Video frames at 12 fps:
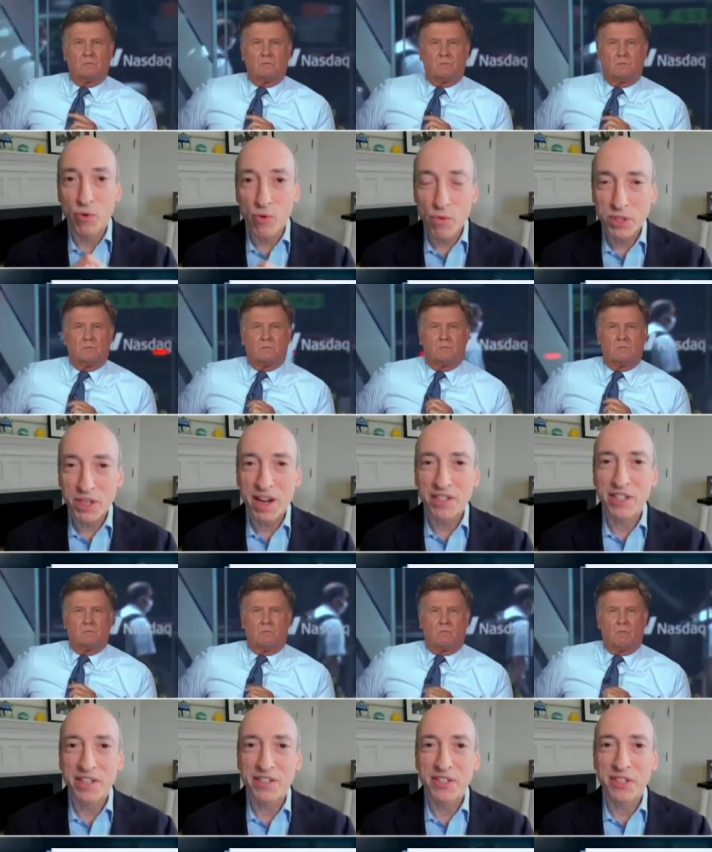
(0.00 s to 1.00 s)
Speaker 1: group
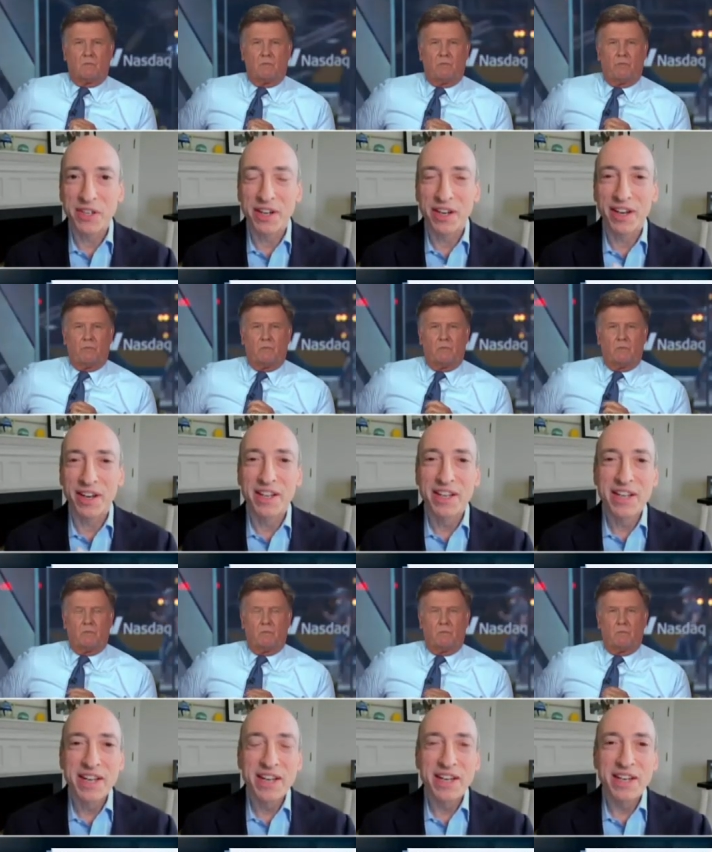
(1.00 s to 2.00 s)
sessions. Uh,
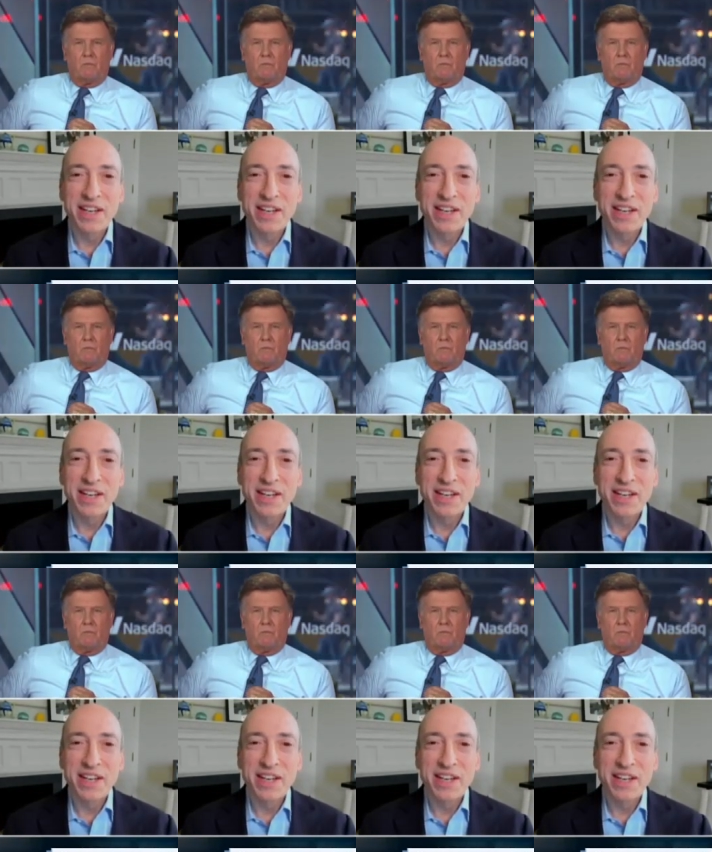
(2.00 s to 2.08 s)
uh,